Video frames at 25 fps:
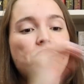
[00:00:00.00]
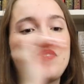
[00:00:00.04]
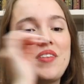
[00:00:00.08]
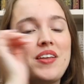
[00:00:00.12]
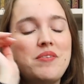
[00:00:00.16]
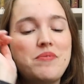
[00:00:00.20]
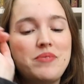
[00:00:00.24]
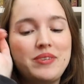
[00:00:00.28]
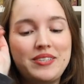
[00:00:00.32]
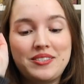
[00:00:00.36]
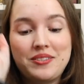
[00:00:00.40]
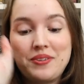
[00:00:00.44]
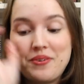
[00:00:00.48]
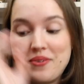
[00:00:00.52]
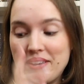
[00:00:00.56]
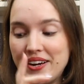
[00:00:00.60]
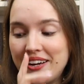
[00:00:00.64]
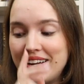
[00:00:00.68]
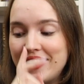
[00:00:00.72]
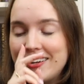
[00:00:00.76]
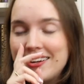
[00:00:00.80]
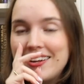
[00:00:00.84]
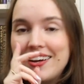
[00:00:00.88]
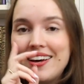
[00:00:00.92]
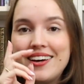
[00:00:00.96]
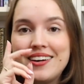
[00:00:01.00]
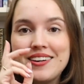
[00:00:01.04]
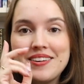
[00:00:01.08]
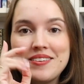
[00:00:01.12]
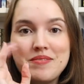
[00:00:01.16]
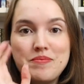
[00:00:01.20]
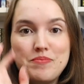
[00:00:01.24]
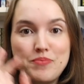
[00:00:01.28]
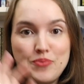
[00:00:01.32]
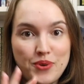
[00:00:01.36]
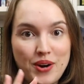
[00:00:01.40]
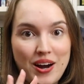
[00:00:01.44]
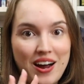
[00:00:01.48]
It was green
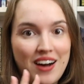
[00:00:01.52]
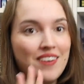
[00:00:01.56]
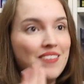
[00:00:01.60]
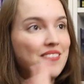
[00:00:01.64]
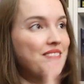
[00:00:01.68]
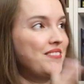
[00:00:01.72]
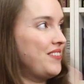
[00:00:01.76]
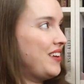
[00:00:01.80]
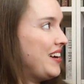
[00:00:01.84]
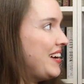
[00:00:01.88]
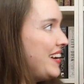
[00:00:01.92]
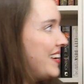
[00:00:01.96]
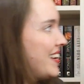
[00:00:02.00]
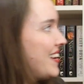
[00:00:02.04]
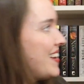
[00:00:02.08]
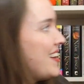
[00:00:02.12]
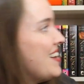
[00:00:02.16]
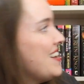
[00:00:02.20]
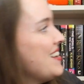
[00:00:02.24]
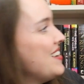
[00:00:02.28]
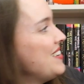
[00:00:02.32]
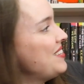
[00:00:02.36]
and brown, right?